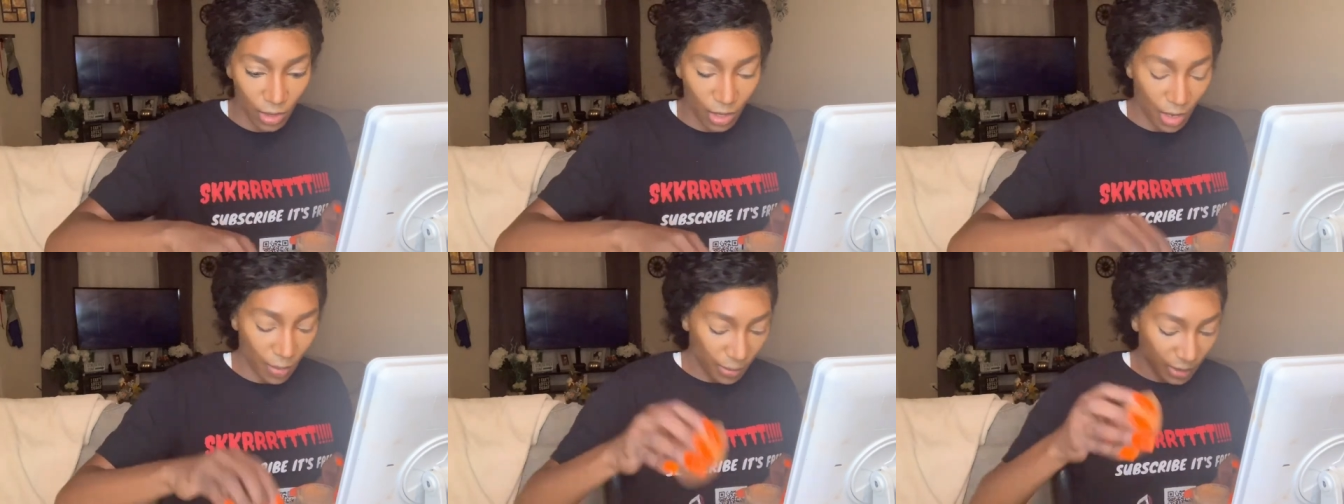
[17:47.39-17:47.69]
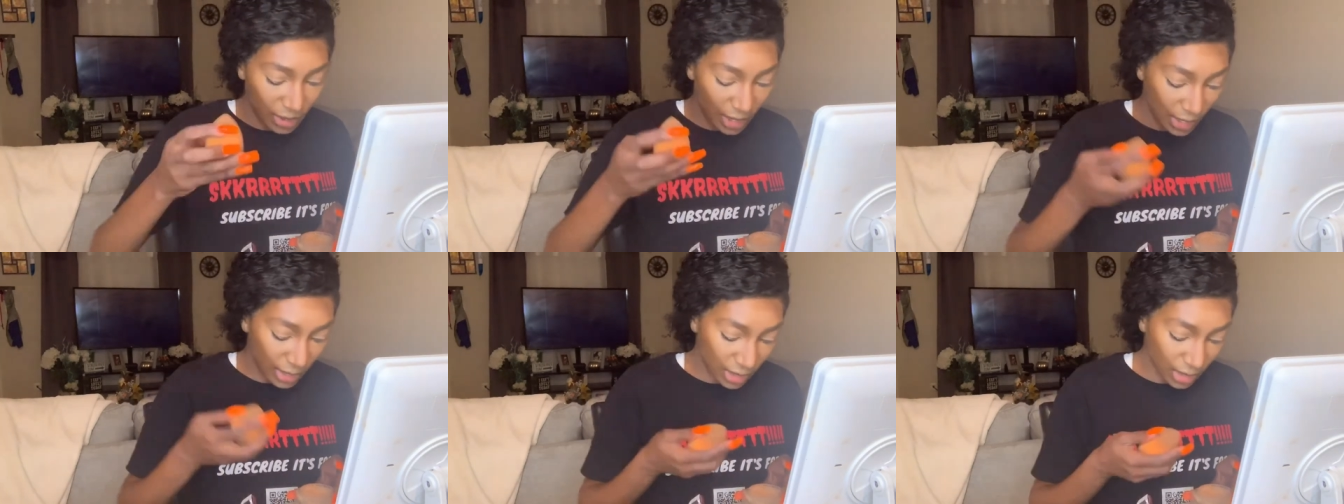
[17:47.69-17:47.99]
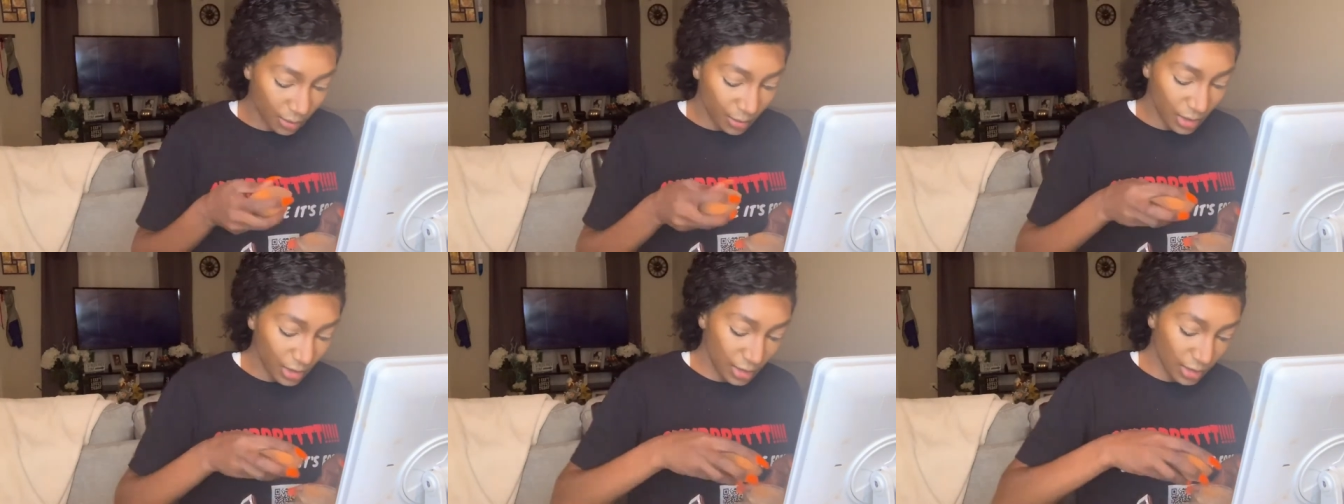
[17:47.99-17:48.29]
i'm gonna take
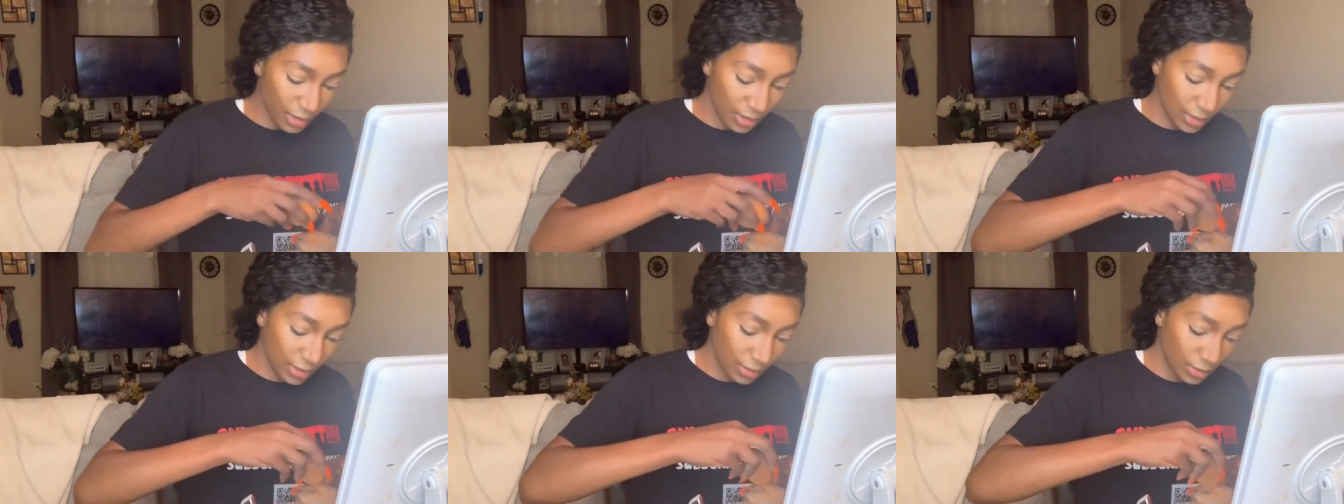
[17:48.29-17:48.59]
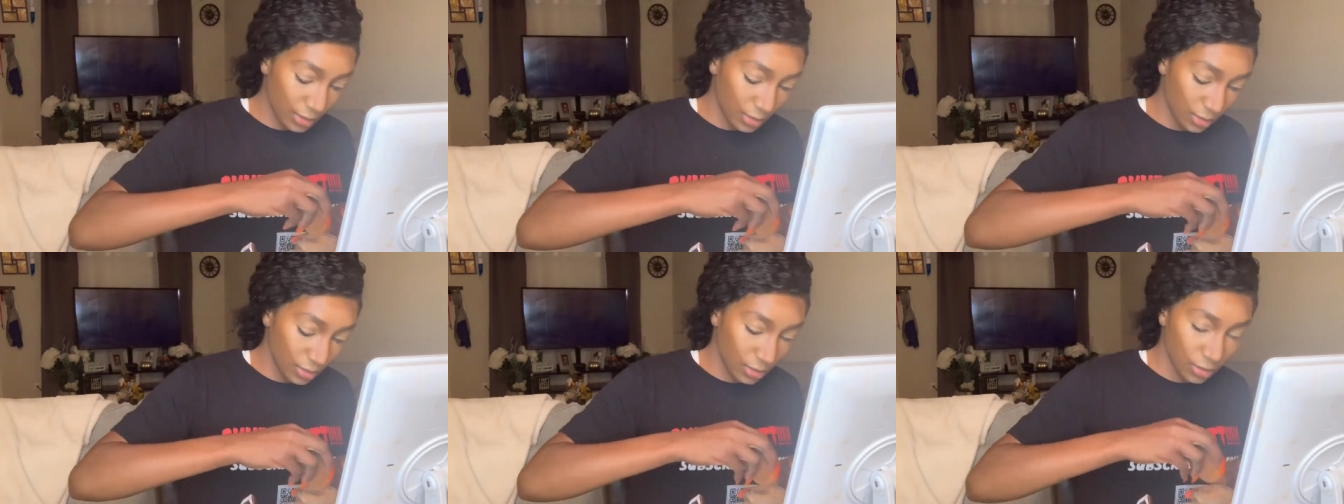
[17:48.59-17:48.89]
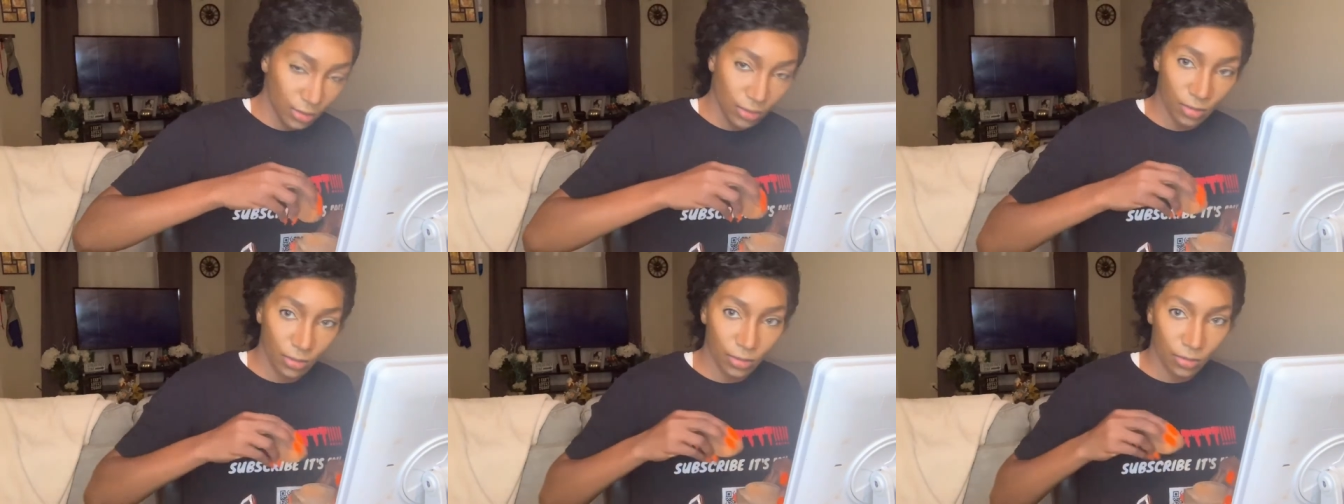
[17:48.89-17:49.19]
some of this
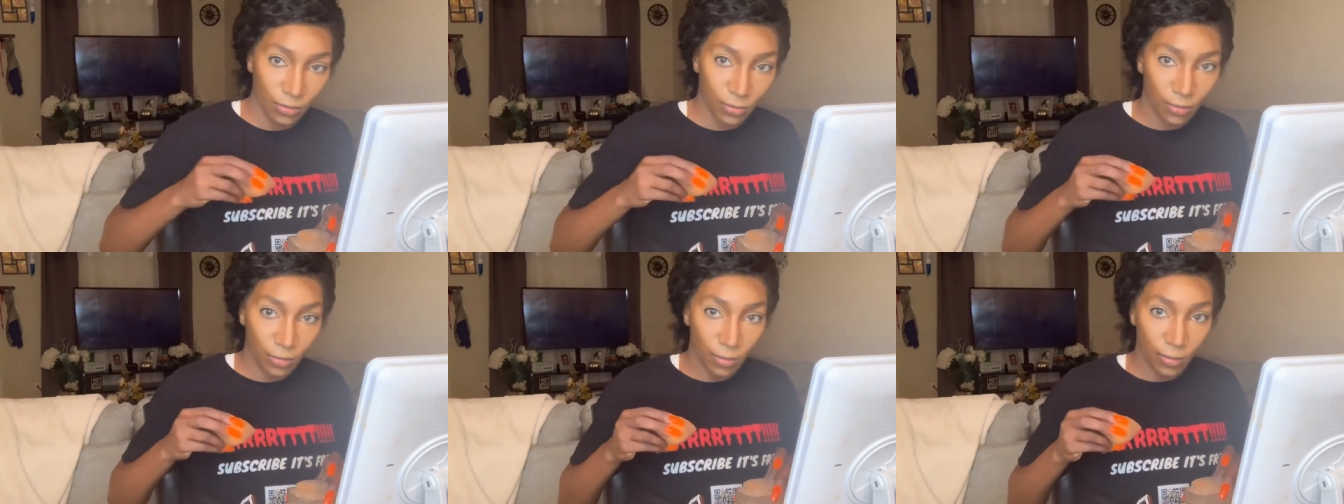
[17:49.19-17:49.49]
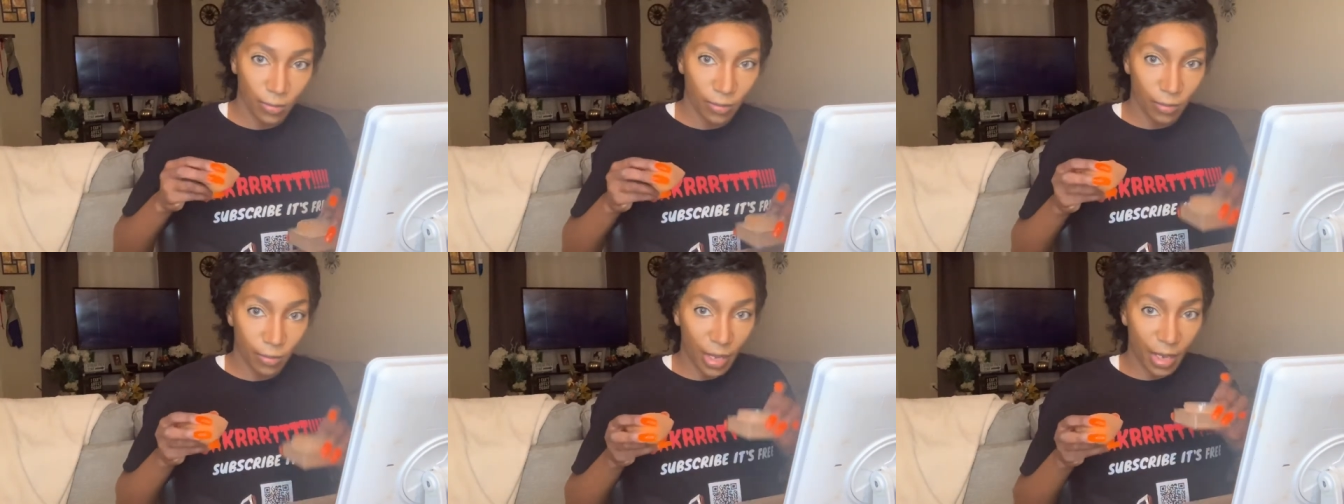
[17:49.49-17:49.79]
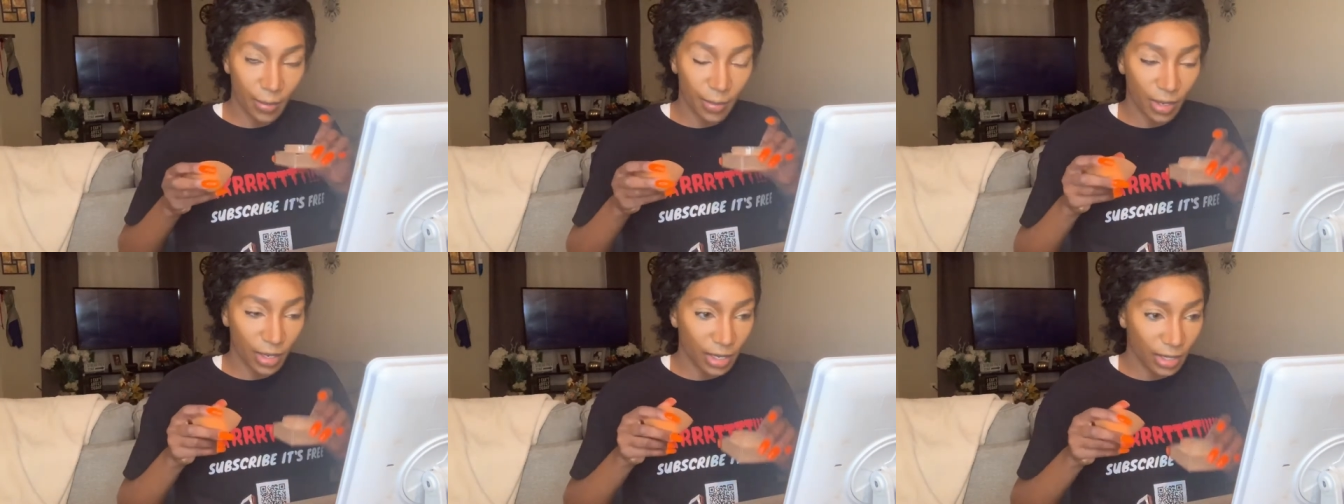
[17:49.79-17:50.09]

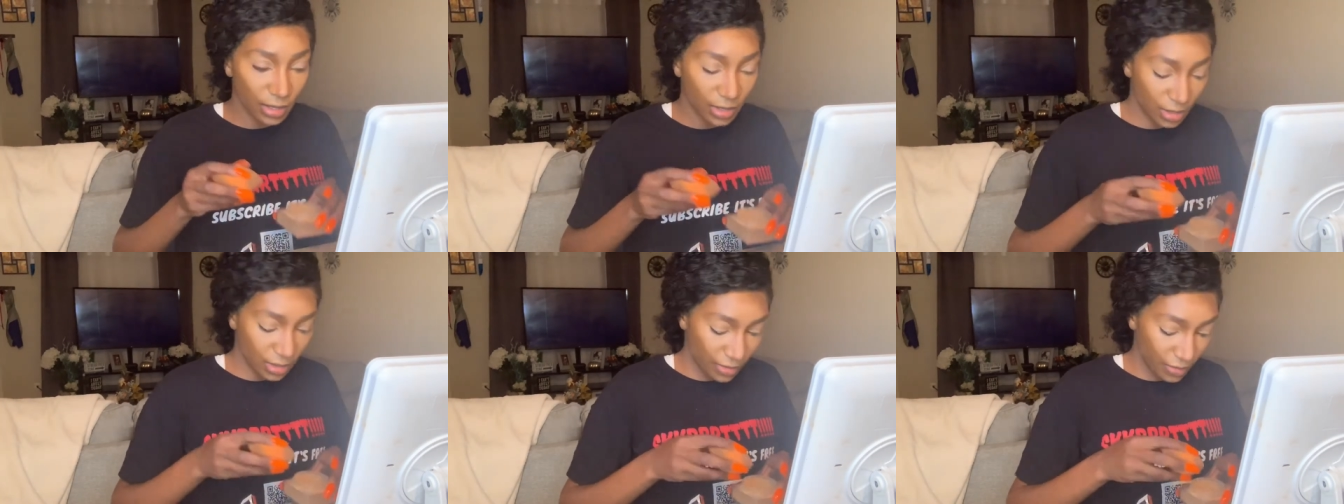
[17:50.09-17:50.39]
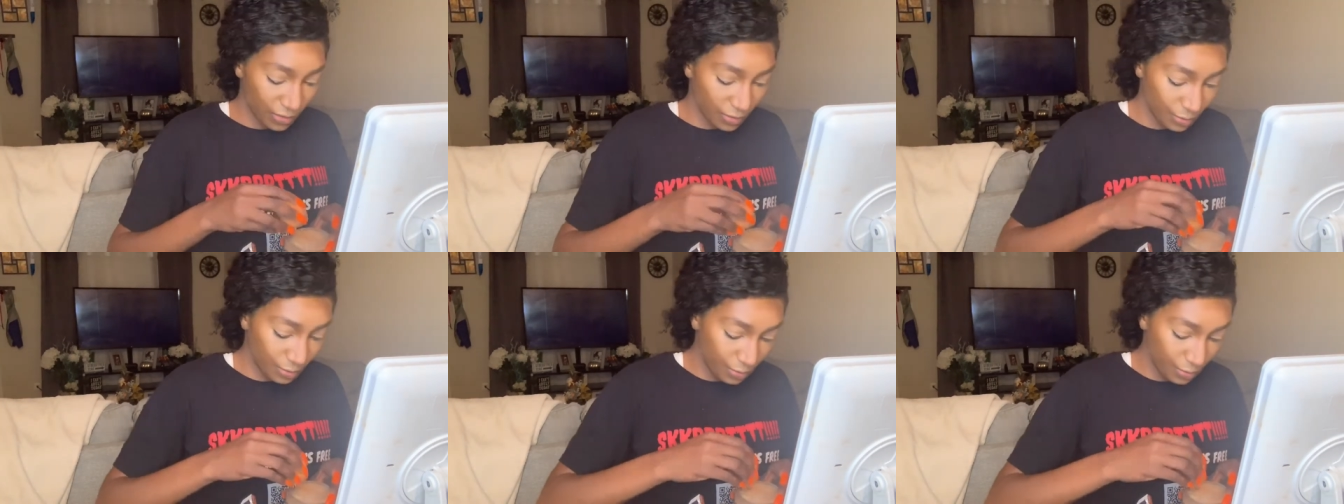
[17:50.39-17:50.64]
maybelline stuff